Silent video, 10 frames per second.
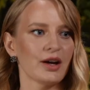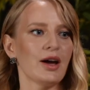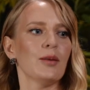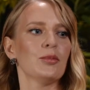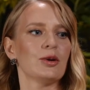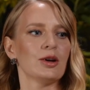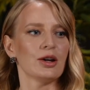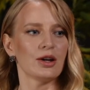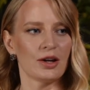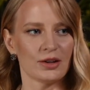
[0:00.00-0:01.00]
up
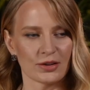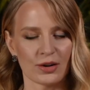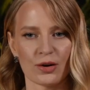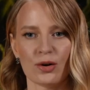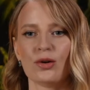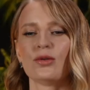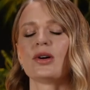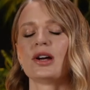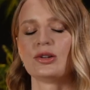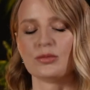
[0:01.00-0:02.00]
and go
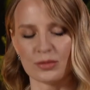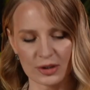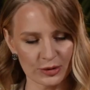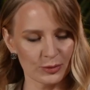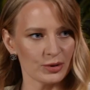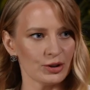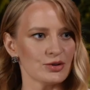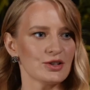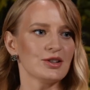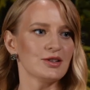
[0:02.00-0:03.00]
and bring
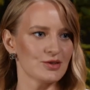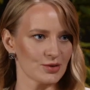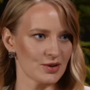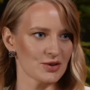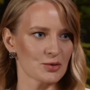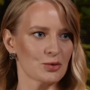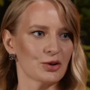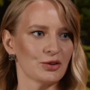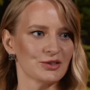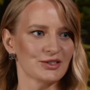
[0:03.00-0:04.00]
beauty to this world.